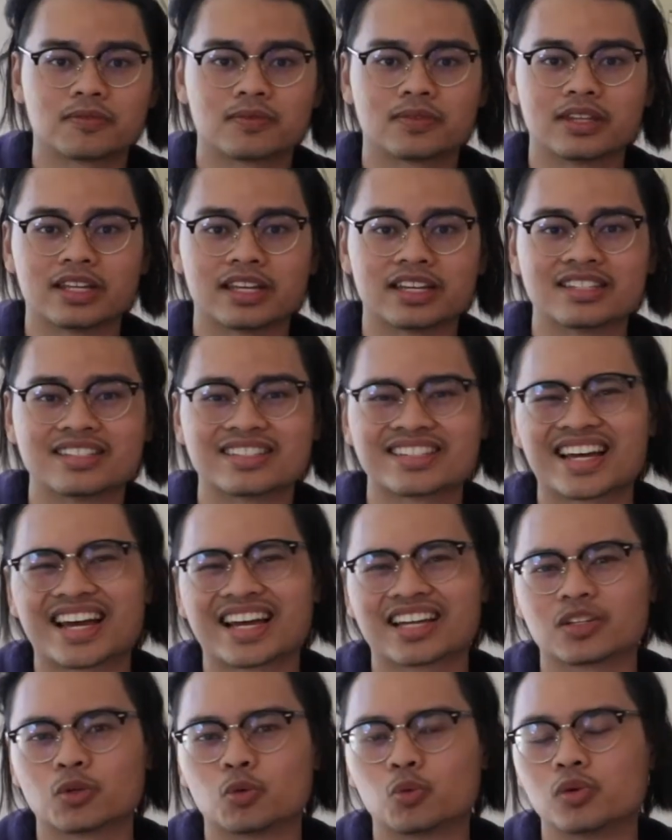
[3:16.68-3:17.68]
the
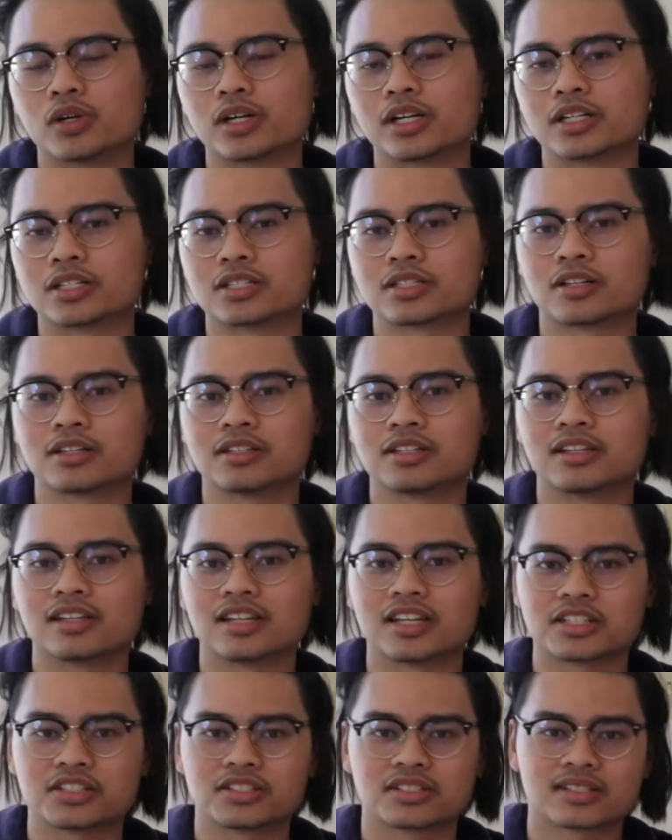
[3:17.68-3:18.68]
exact words on the
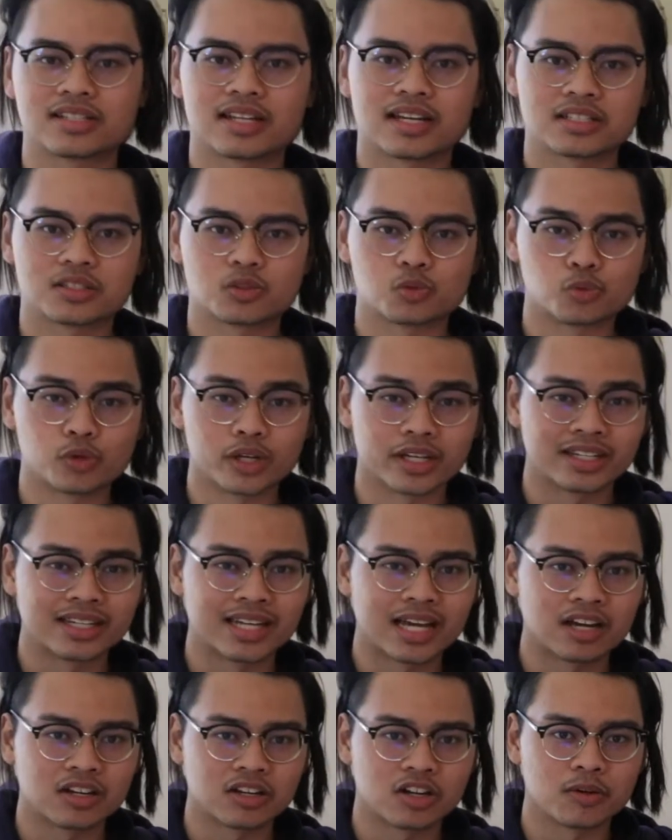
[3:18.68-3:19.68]
lecture slides written
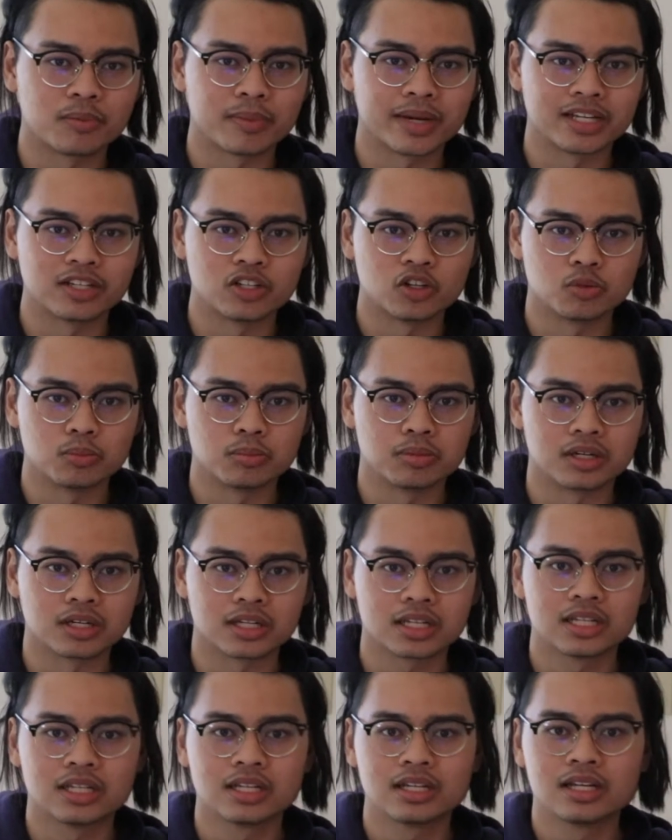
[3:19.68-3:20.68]
down on my notebook
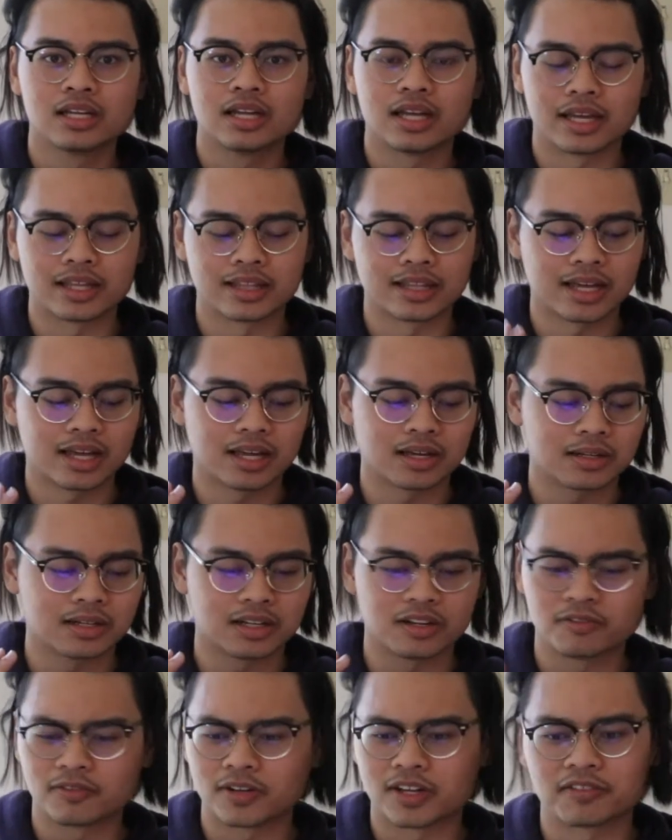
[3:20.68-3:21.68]
and that
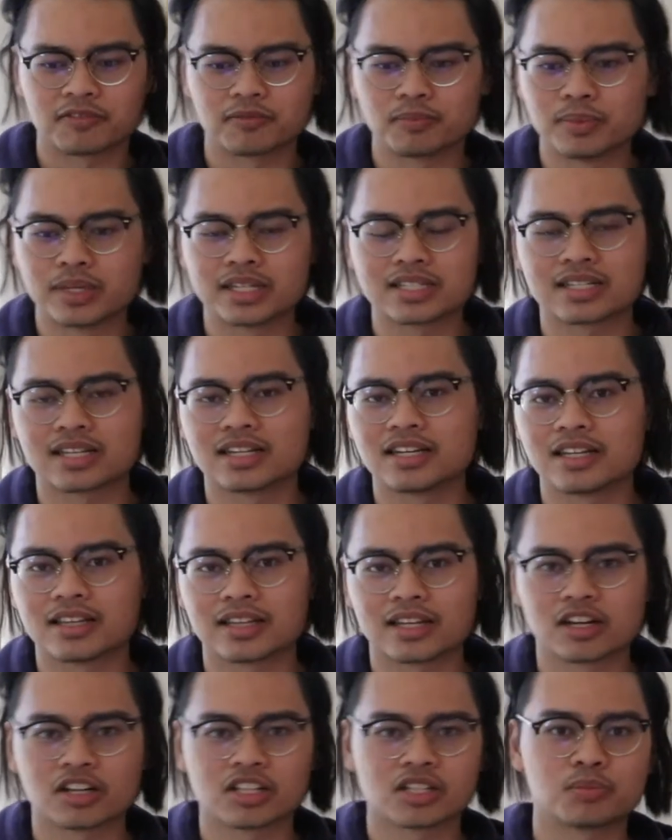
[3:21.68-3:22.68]
if I've missed
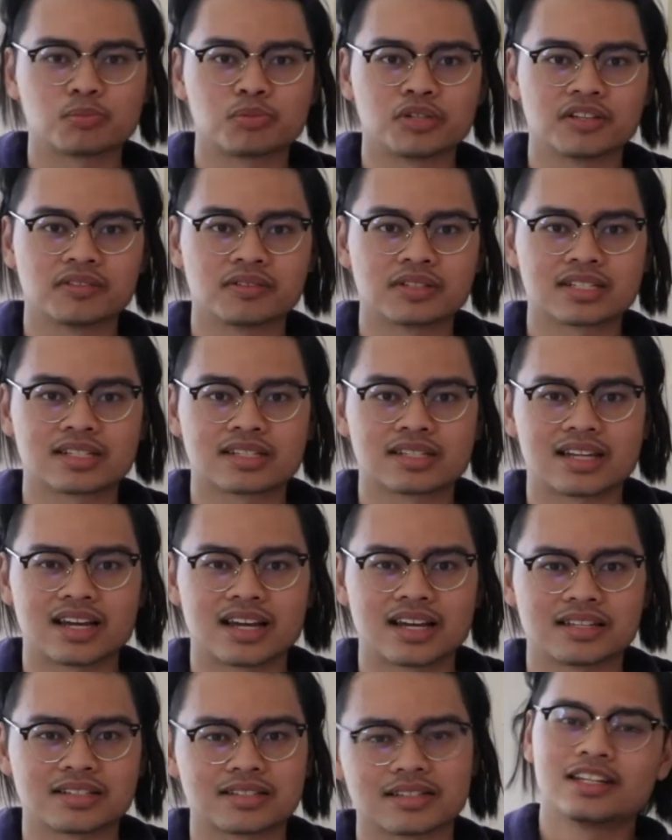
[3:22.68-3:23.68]
anything on the previous
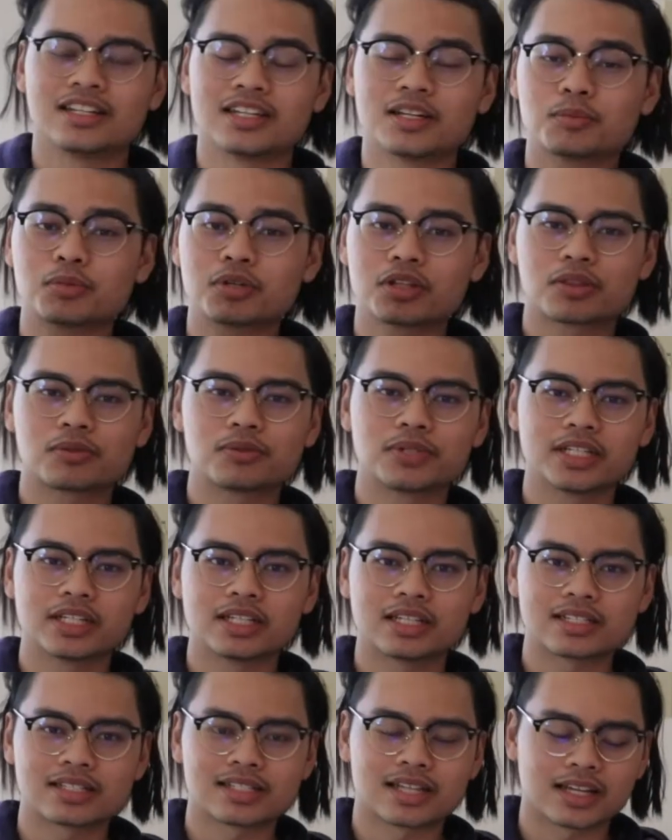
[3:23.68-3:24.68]
slides. Number three
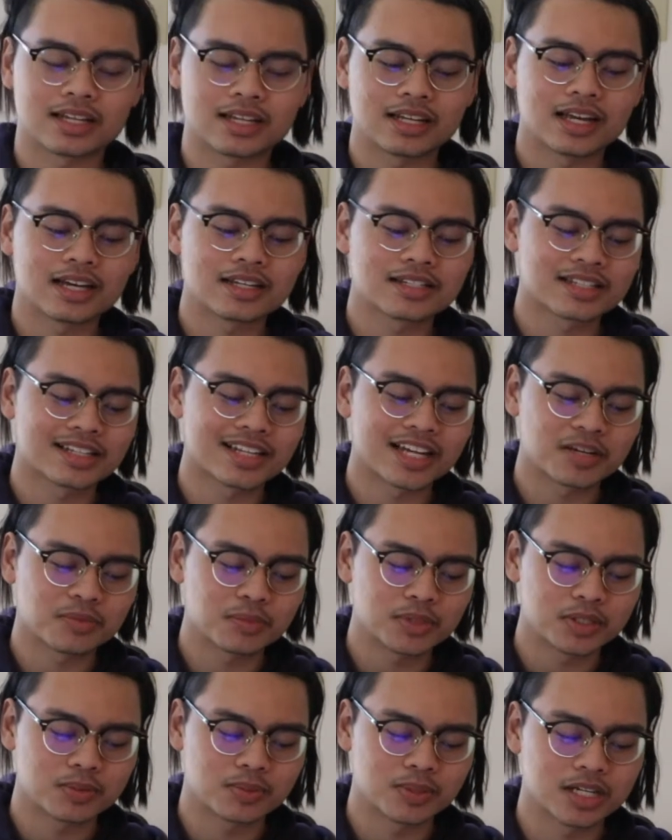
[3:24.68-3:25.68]
is that it has allowed
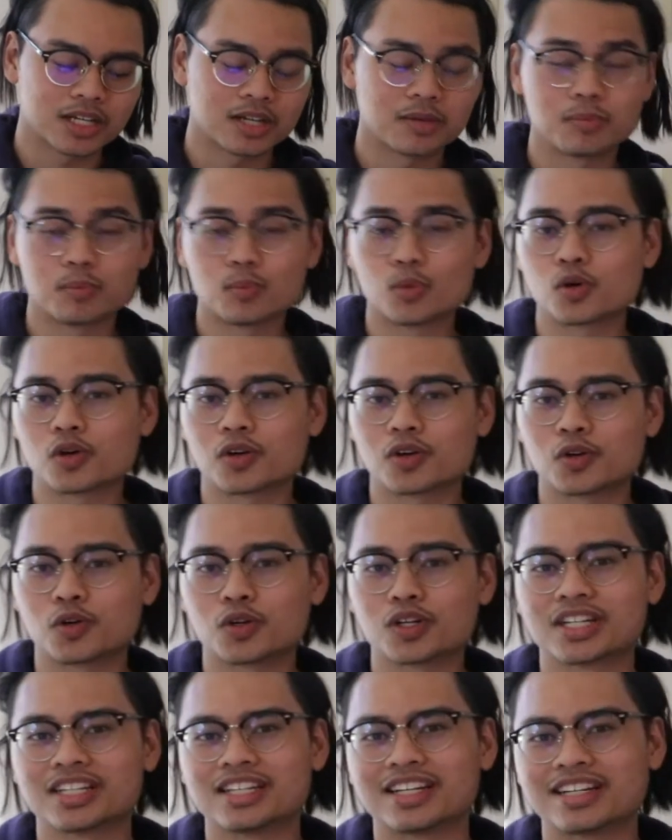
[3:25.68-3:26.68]
me to become more
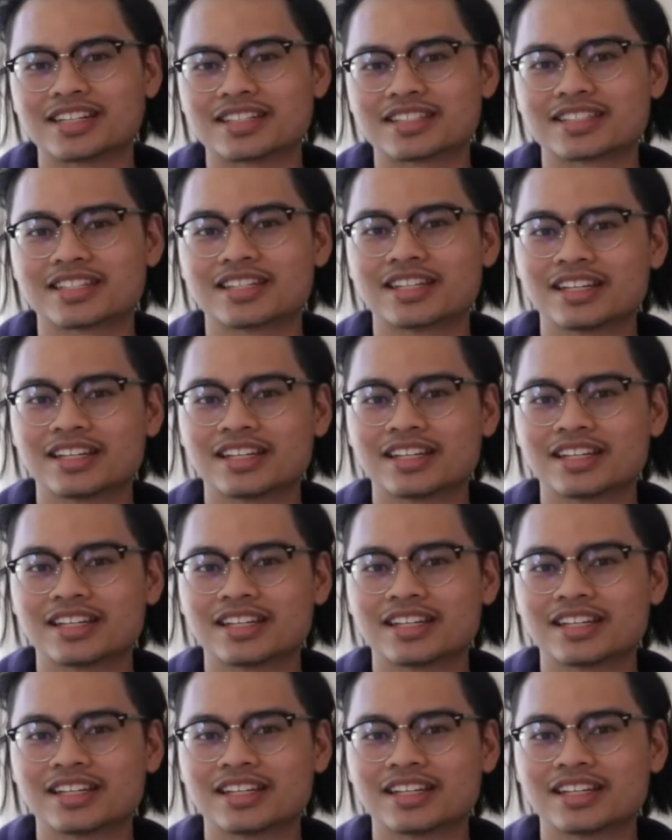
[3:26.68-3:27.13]
organized,